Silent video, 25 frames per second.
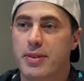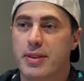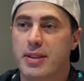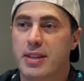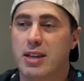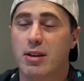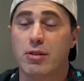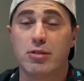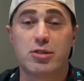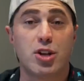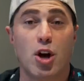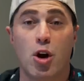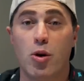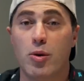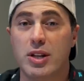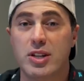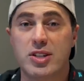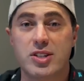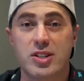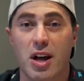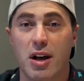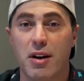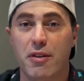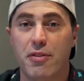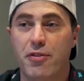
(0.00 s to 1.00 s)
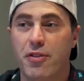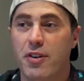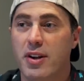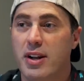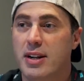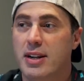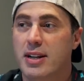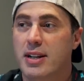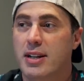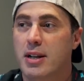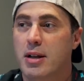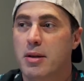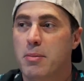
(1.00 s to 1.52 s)
Kill Tony stuff.
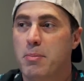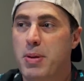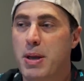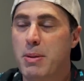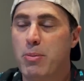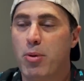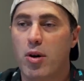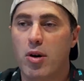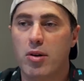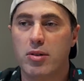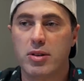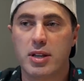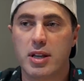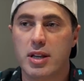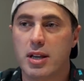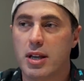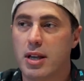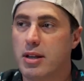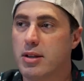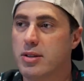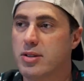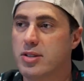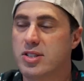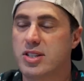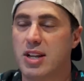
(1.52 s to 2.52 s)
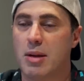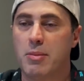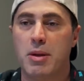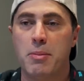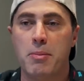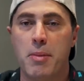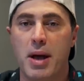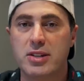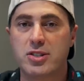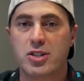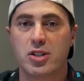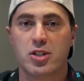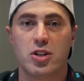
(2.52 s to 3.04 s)
People send me
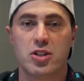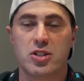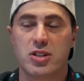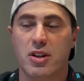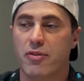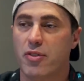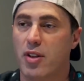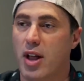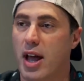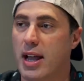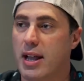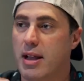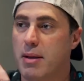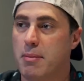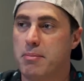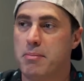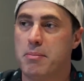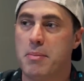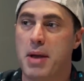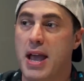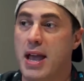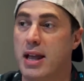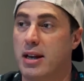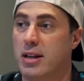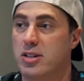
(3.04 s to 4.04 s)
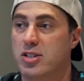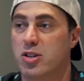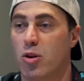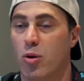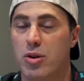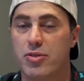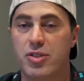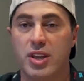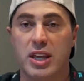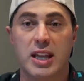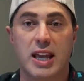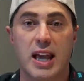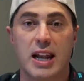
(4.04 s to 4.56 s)
messages of like, man, it's the
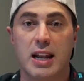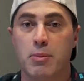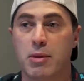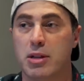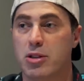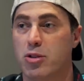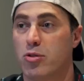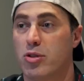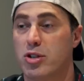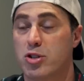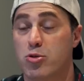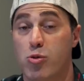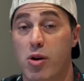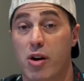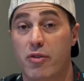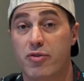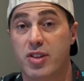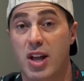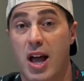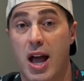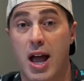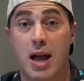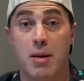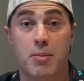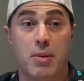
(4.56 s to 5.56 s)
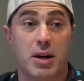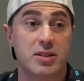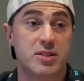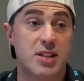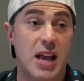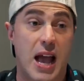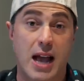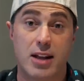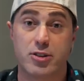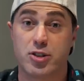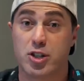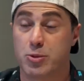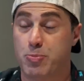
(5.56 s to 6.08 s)
only thing getting me through this rough time. My
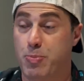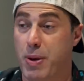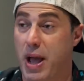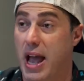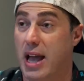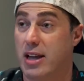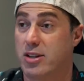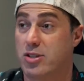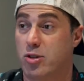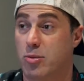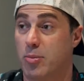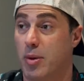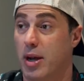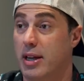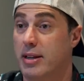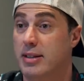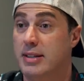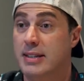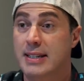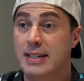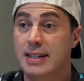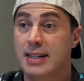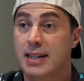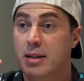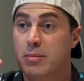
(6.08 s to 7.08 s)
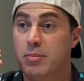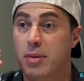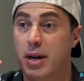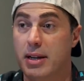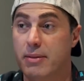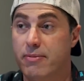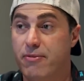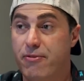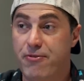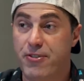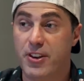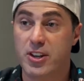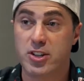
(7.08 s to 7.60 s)
dad just passed, or my
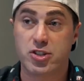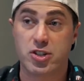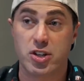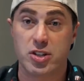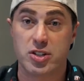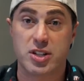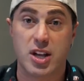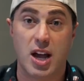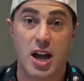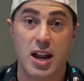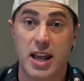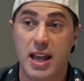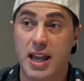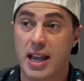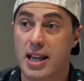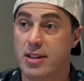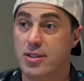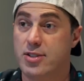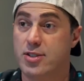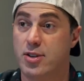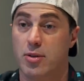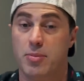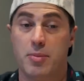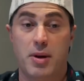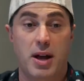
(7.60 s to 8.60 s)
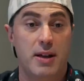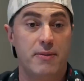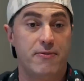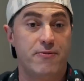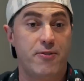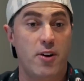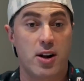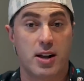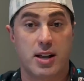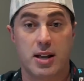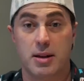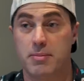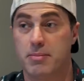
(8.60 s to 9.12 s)
fish just got AIDS, or my
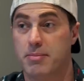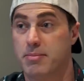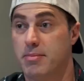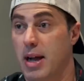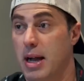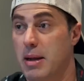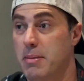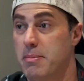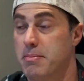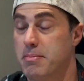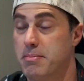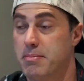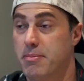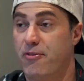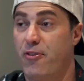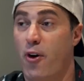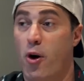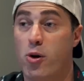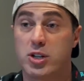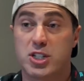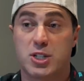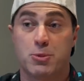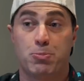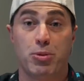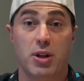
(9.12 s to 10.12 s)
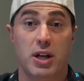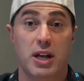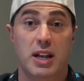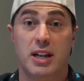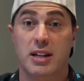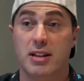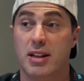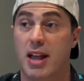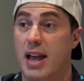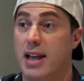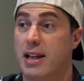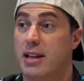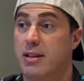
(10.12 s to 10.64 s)
folks split,
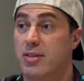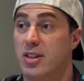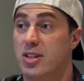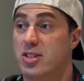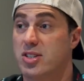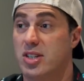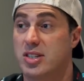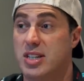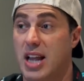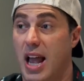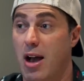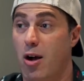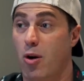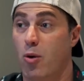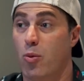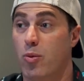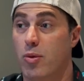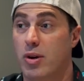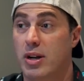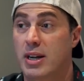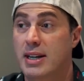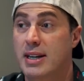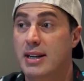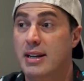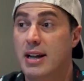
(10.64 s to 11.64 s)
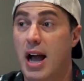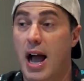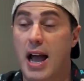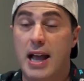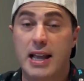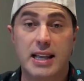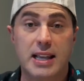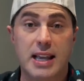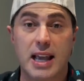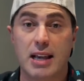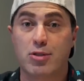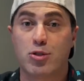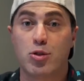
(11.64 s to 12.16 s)
and like, this is how I
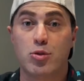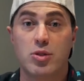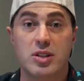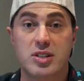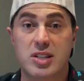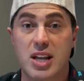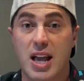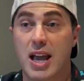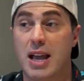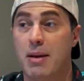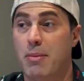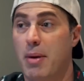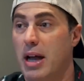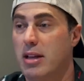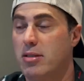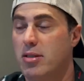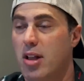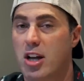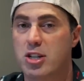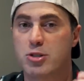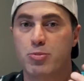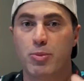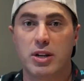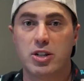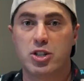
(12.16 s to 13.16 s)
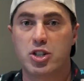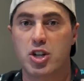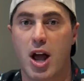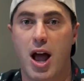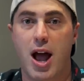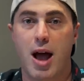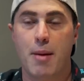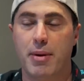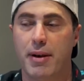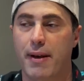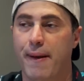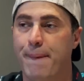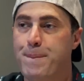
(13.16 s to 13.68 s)
get through the day. I lost my
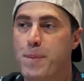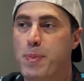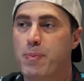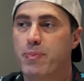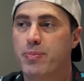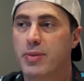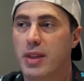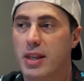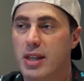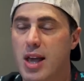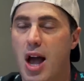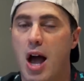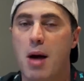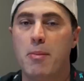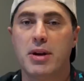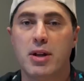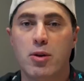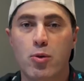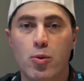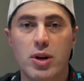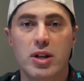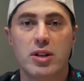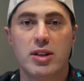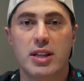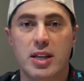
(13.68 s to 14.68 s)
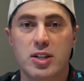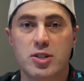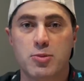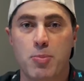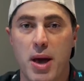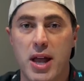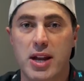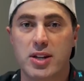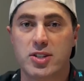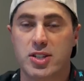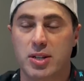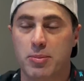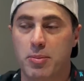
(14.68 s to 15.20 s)
job, and comedy really is
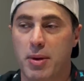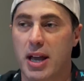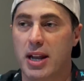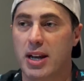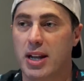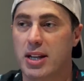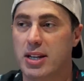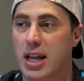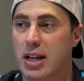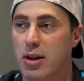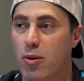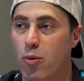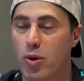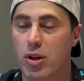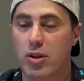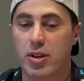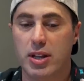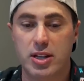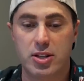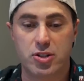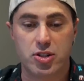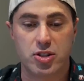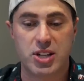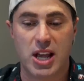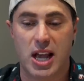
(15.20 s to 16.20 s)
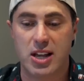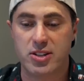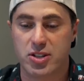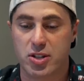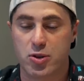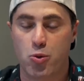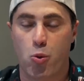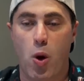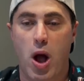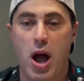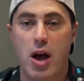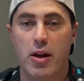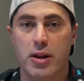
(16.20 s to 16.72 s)
medicine, man. It really just has
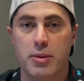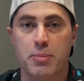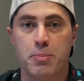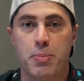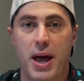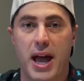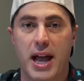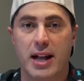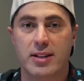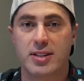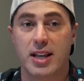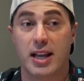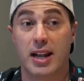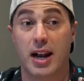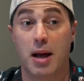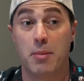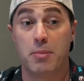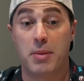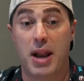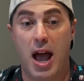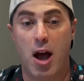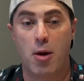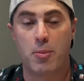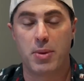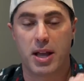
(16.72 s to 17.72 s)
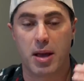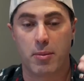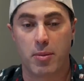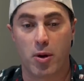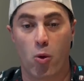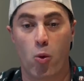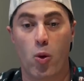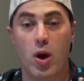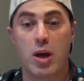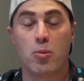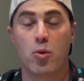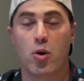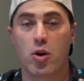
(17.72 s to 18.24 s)
this wild impact, and I'm now
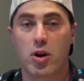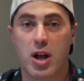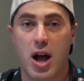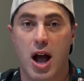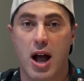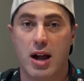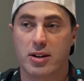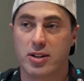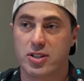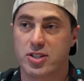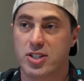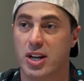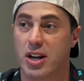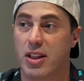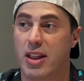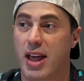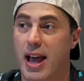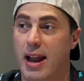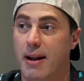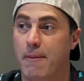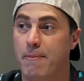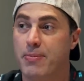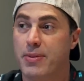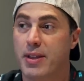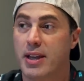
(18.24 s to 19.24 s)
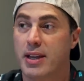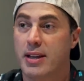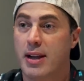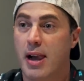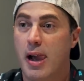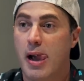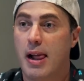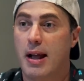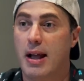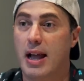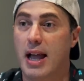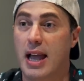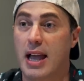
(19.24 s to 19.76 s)
becoming way more cognizant of that,
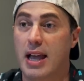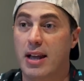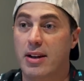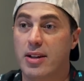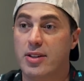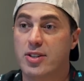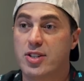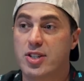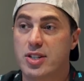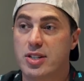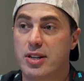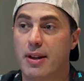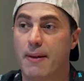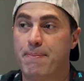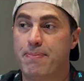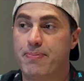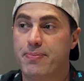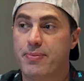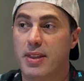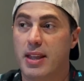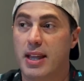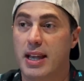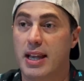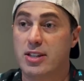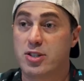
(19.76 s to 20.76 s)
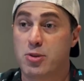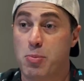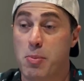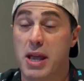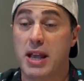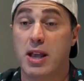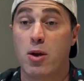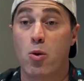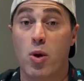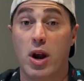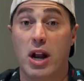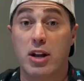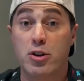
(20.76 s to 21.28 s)
and it's
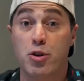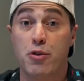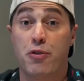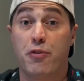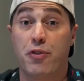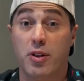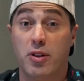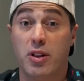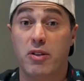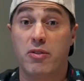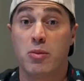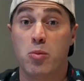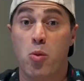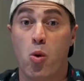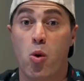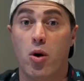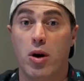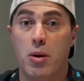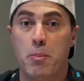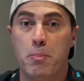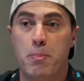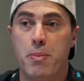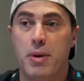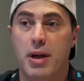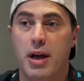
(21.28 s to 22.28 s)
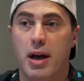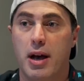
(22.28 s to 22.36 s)
making what I do feel even more